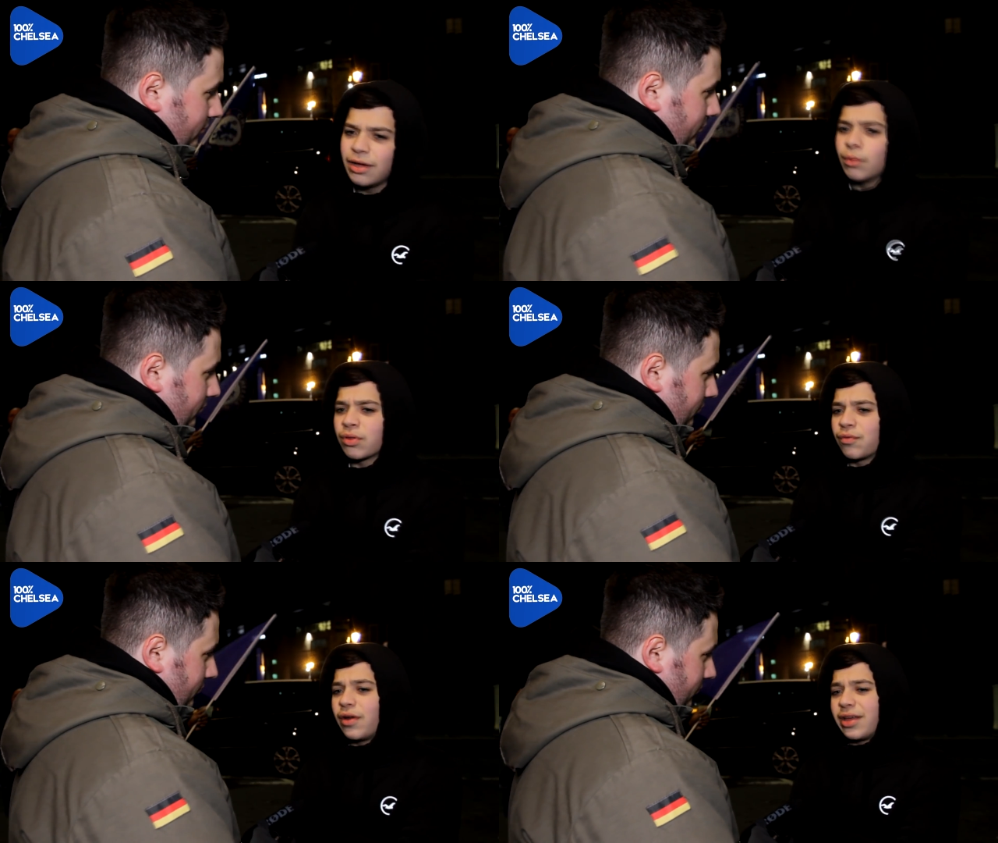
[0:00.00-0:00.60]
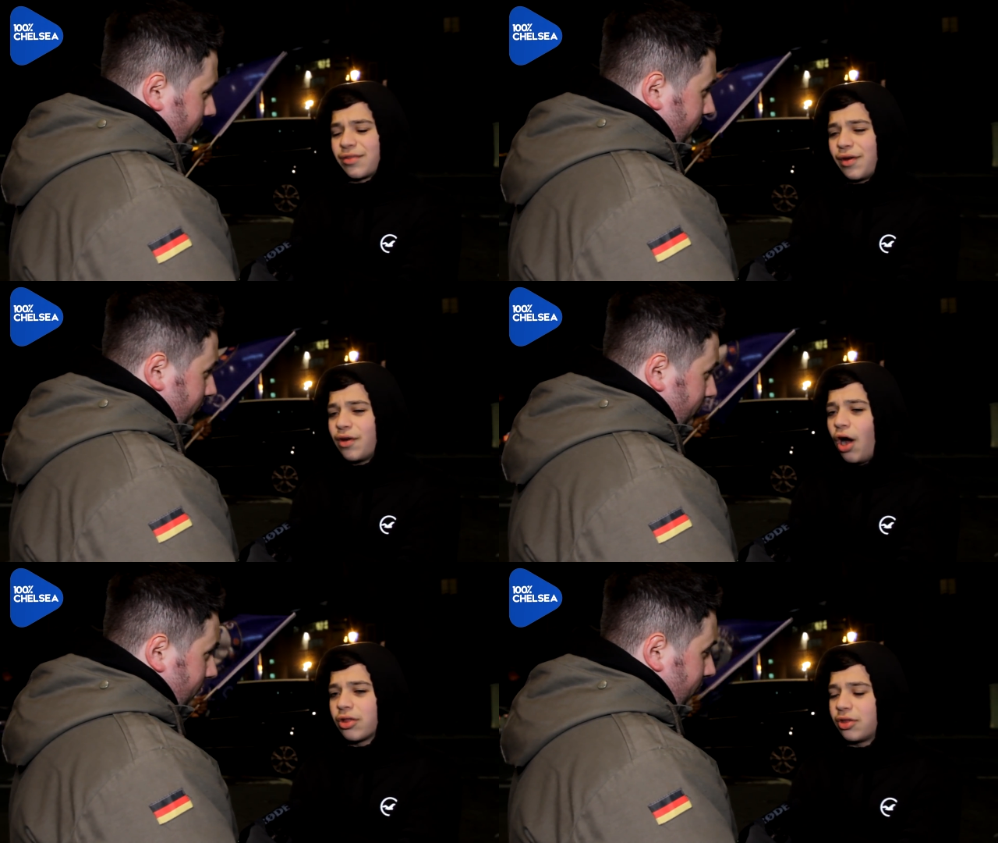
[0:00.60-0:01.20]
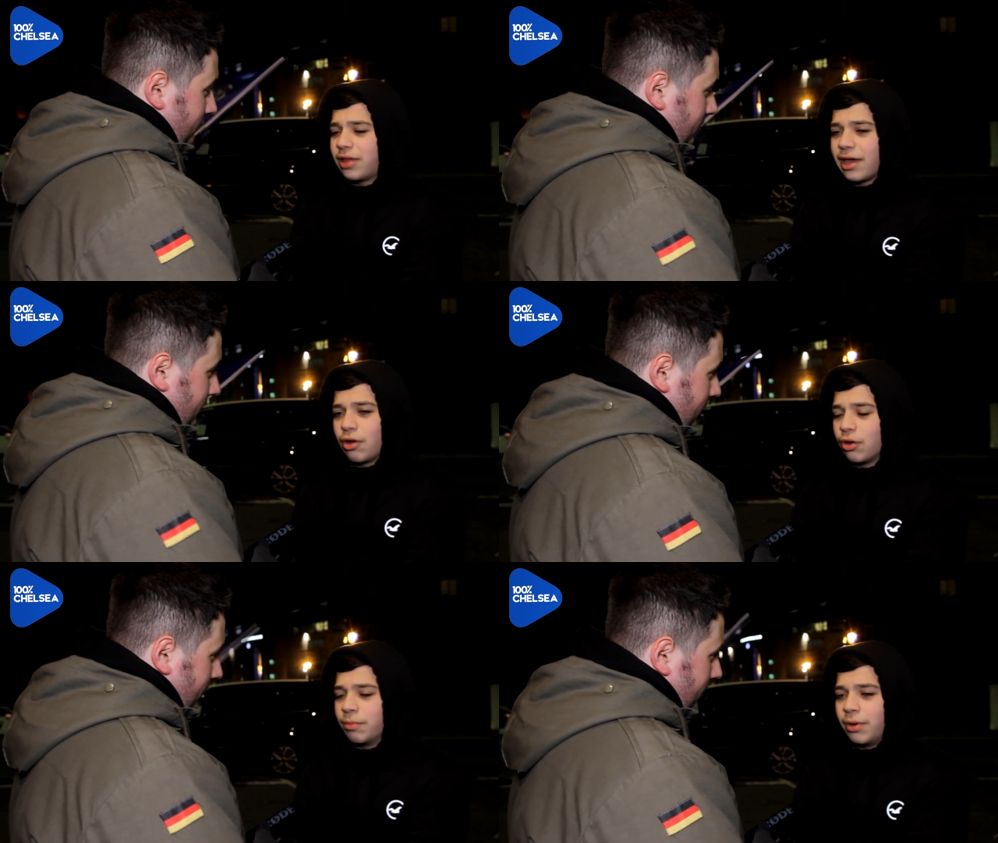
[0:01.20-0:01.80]
Speaker 1: it was very, it's very hard to
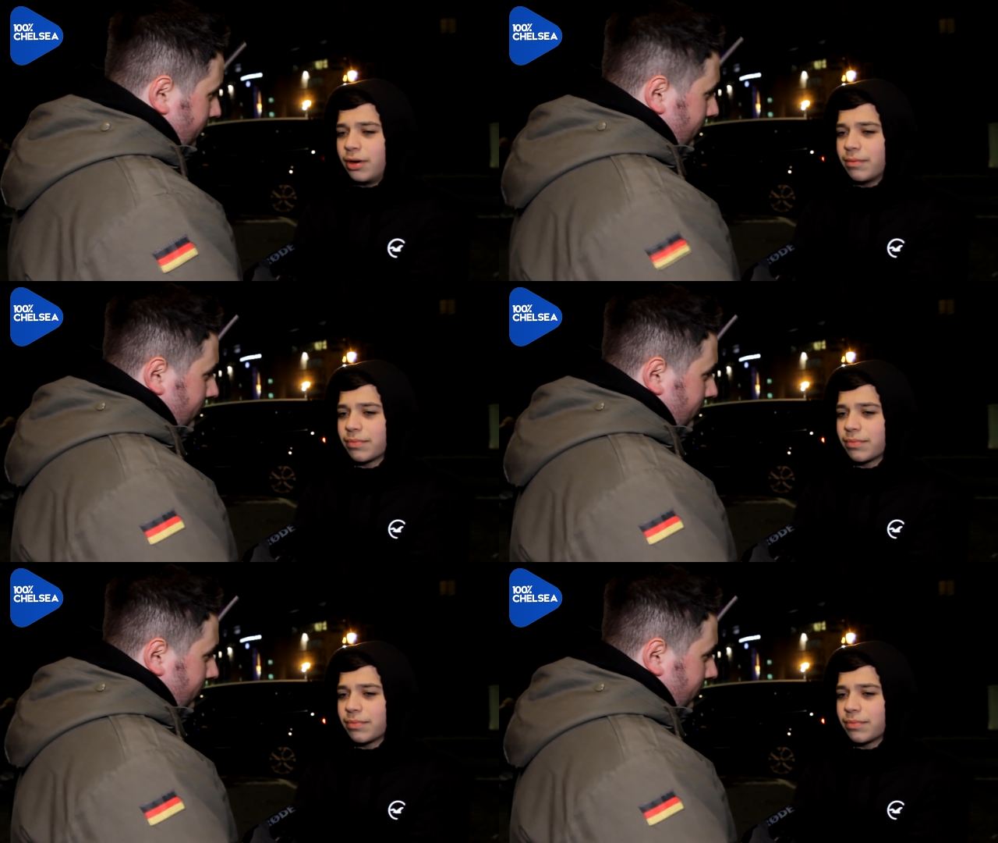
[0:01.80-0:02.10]
take on. But